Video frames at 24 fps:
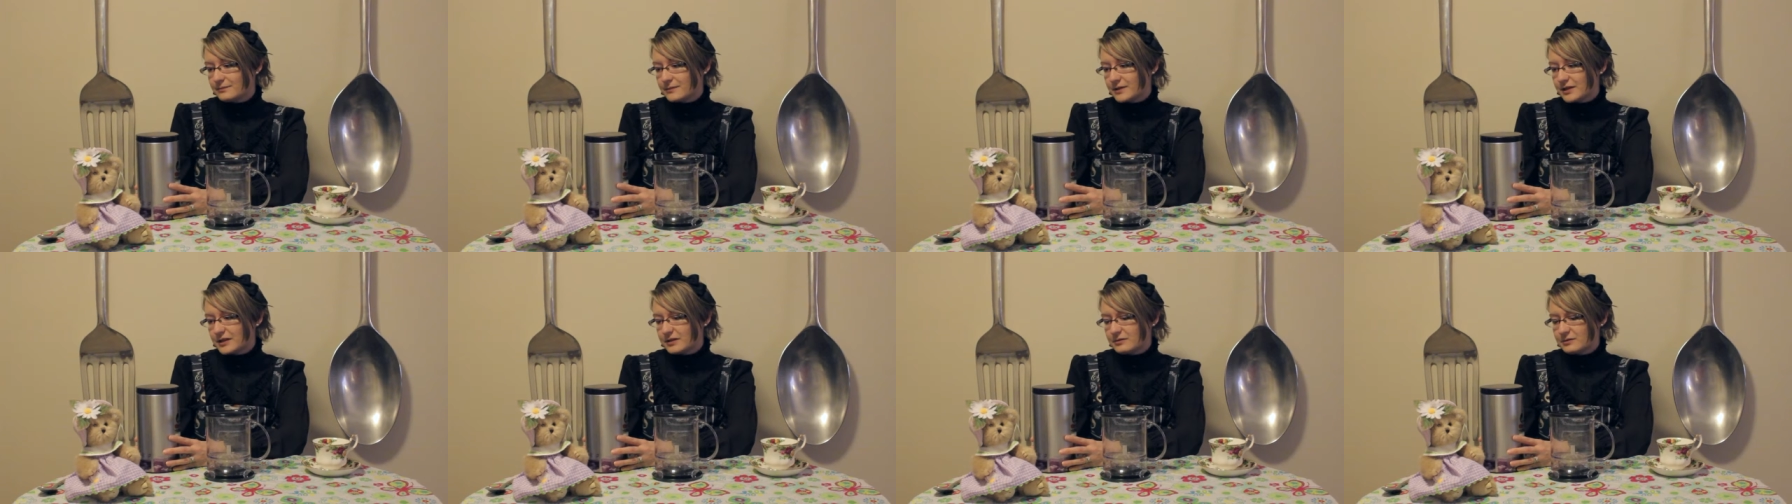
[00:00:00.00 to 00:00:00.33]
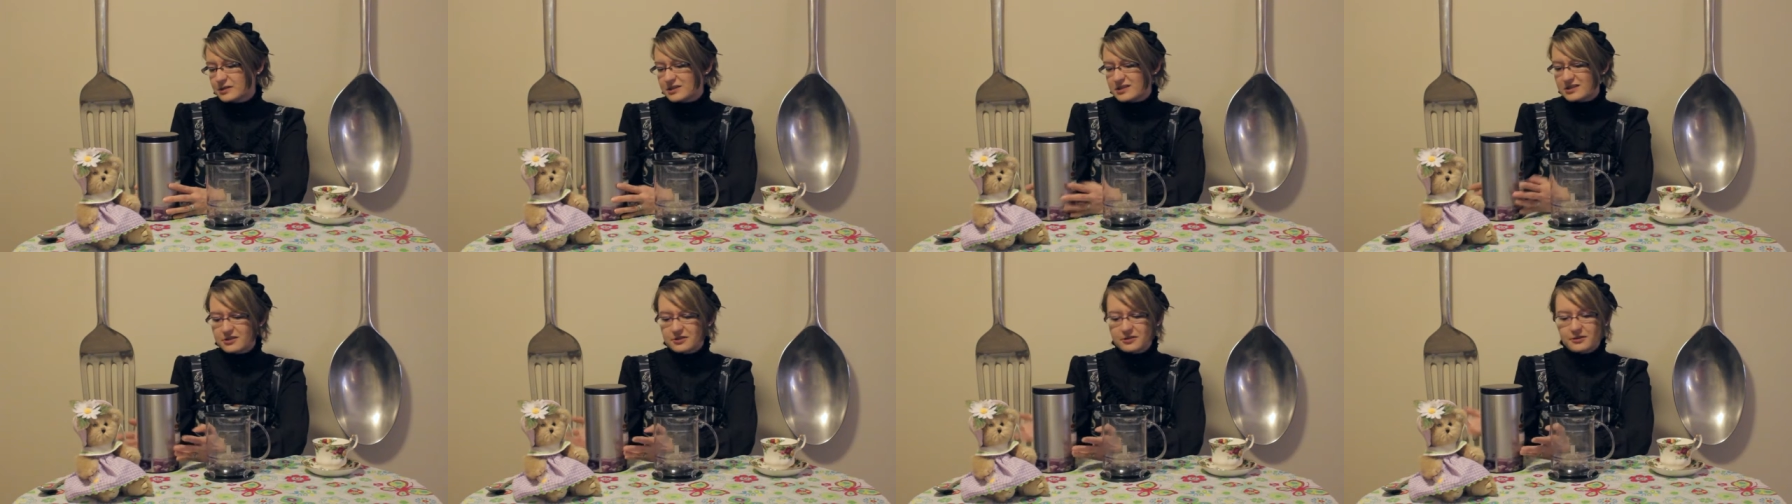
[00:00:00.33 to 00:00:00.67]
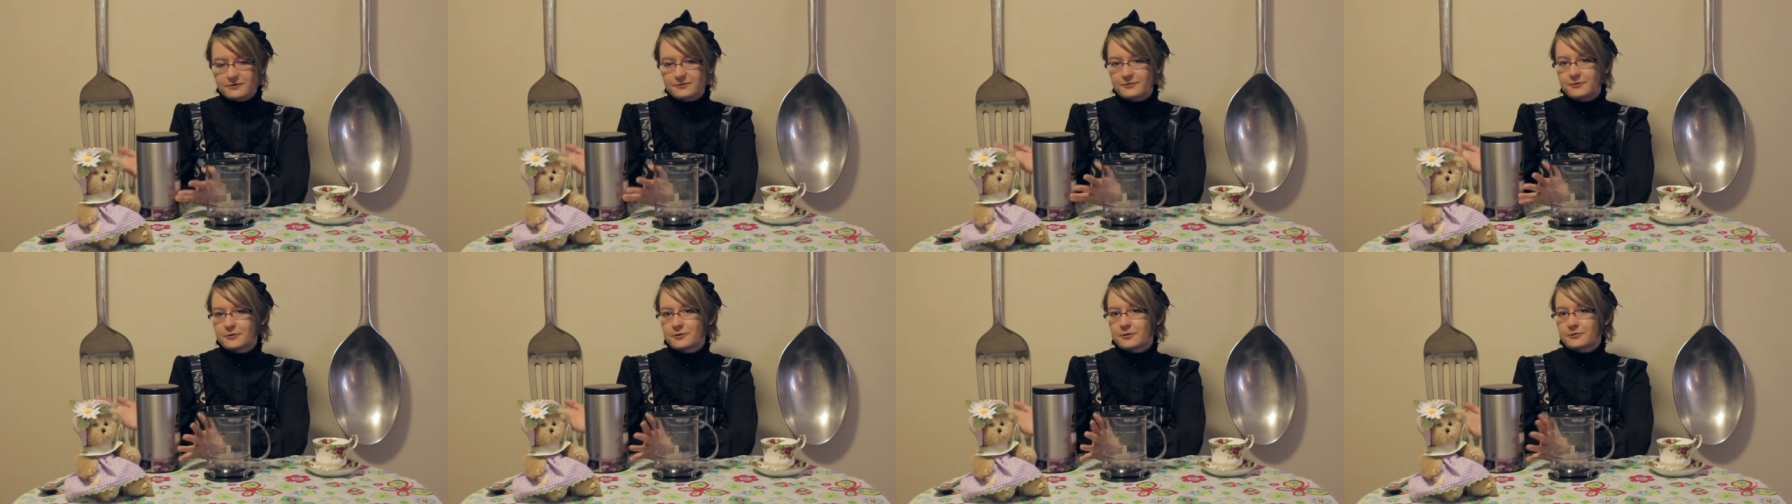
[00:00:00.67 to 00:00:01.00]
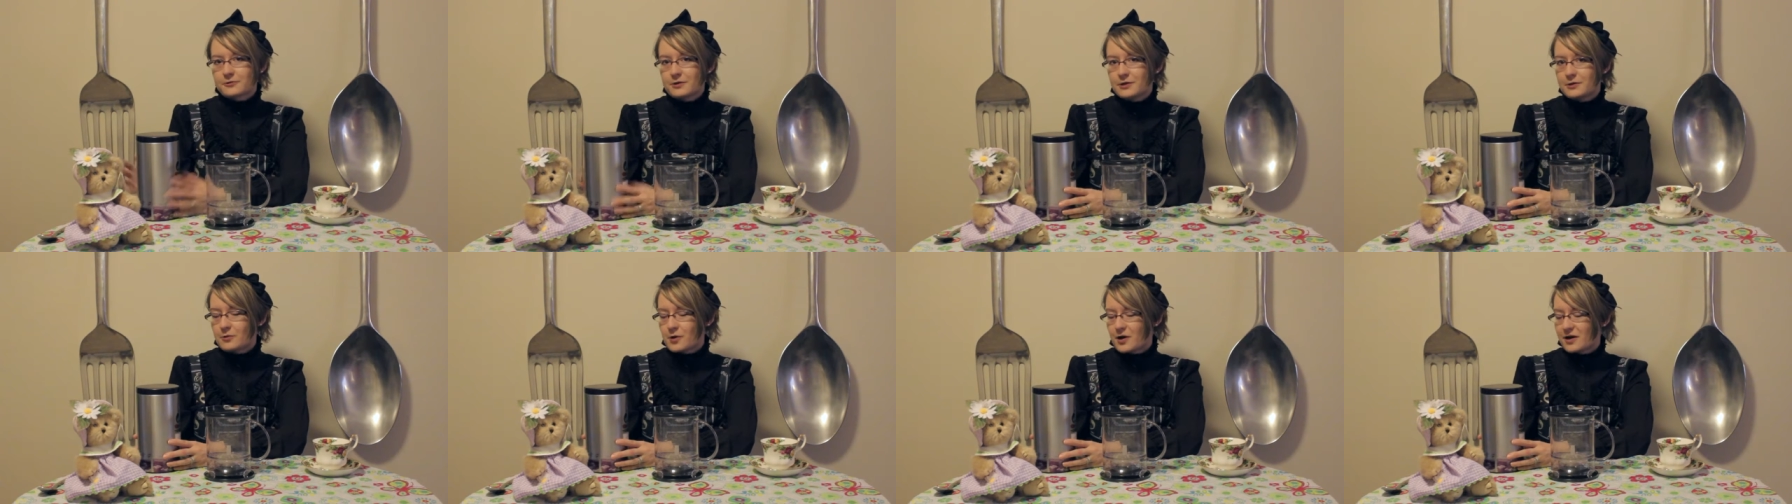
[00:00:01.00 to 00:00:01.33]
But let's do the full
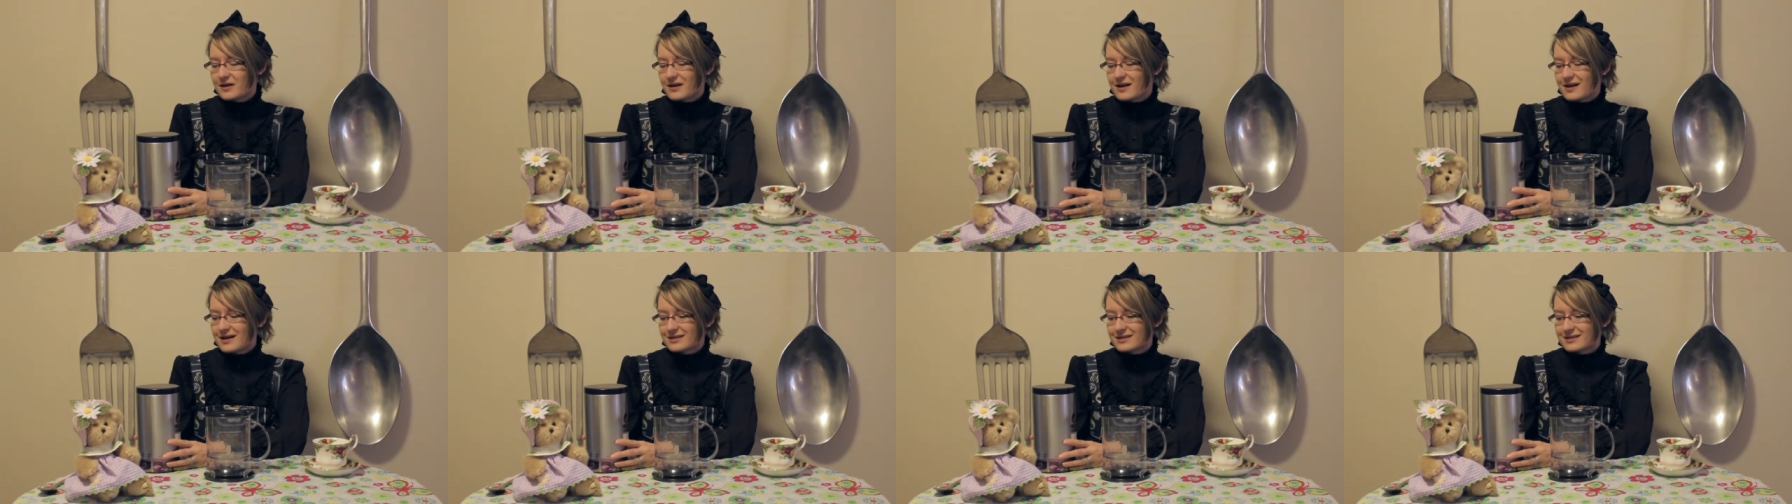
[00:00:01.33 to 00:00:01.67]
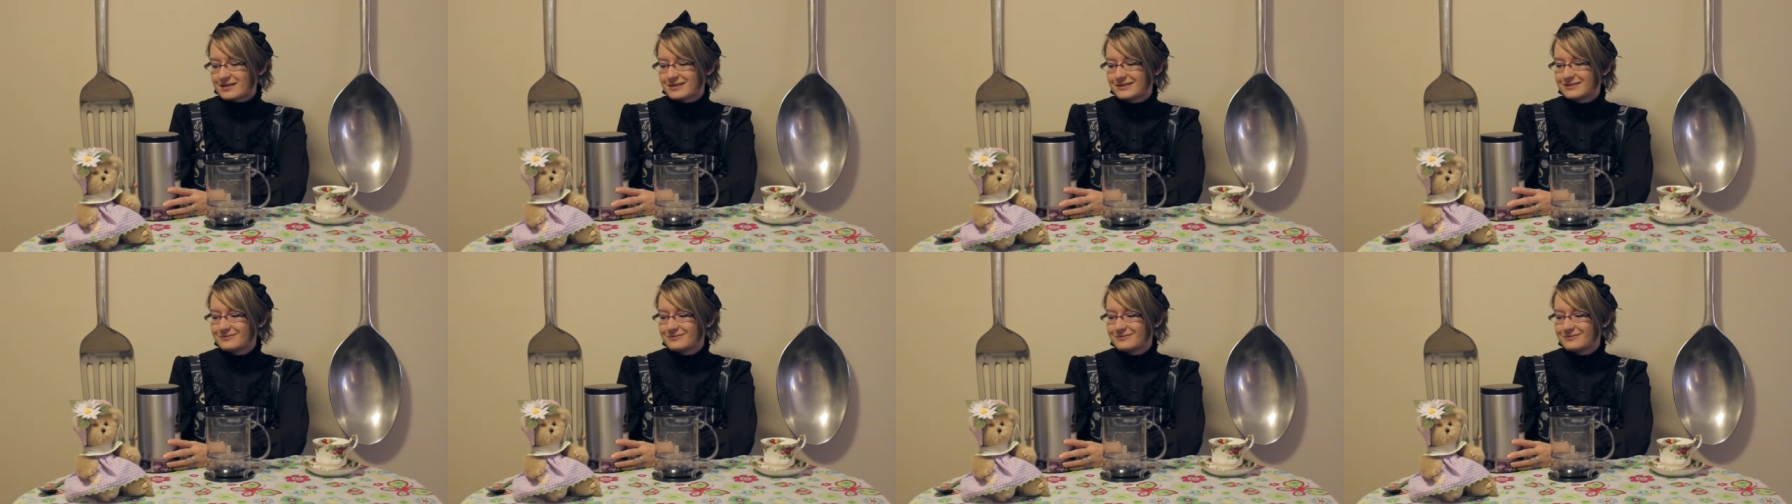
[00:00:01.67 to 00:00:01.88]
3, why not?